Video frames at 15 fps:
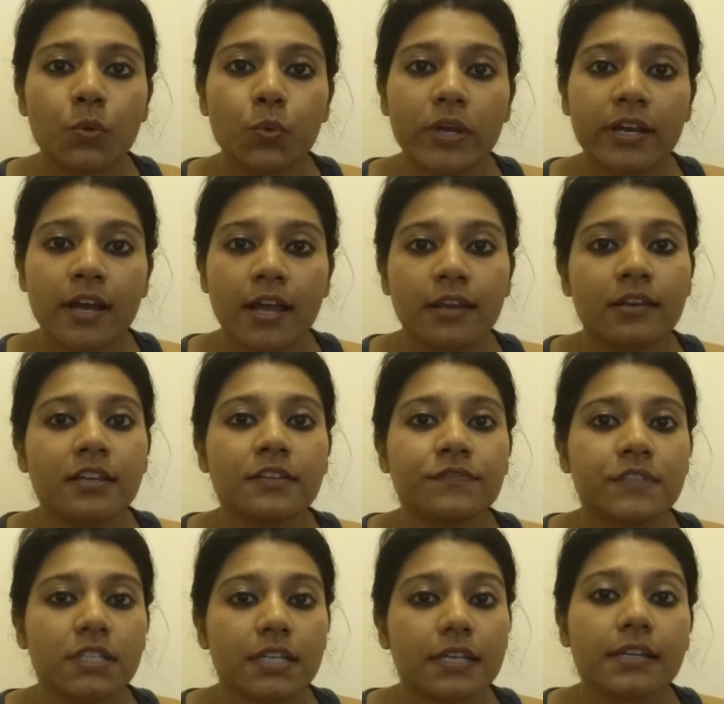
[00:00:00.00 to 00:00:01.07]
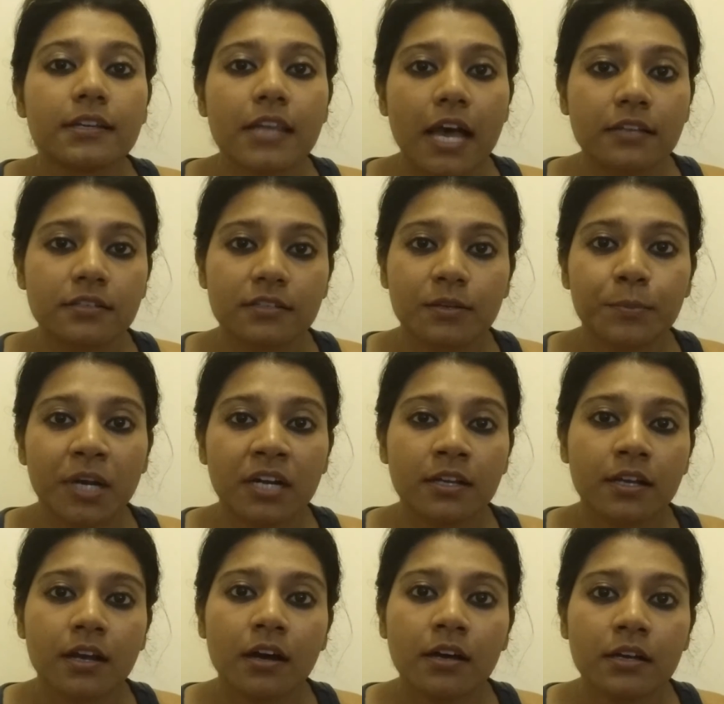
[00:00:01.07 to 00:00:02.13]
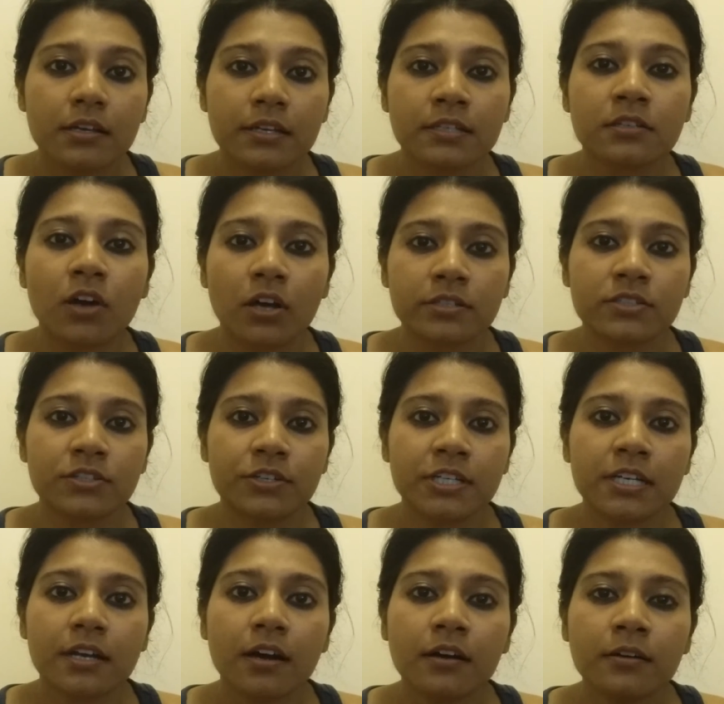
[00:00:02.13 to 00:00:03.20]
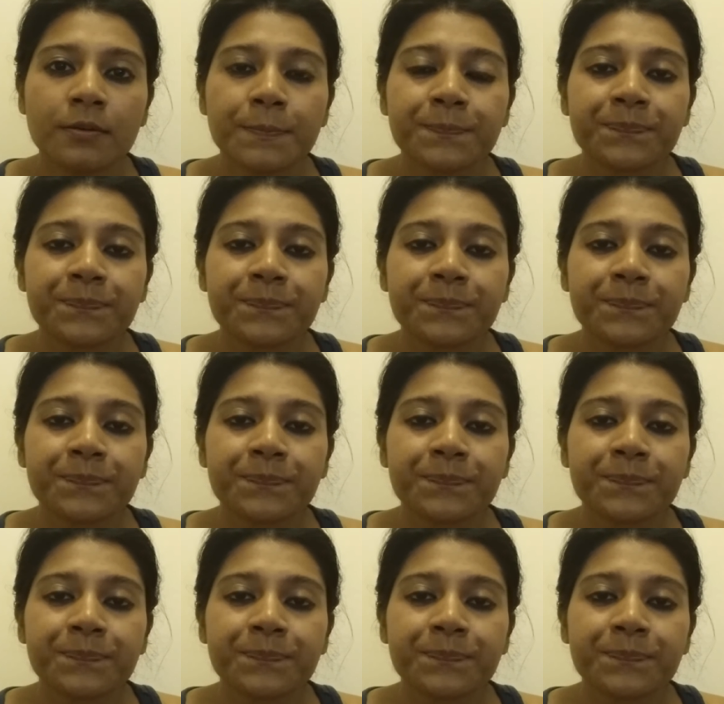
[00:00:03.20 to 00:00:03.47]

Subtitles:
when I lived in Latin America, in Costa Rica.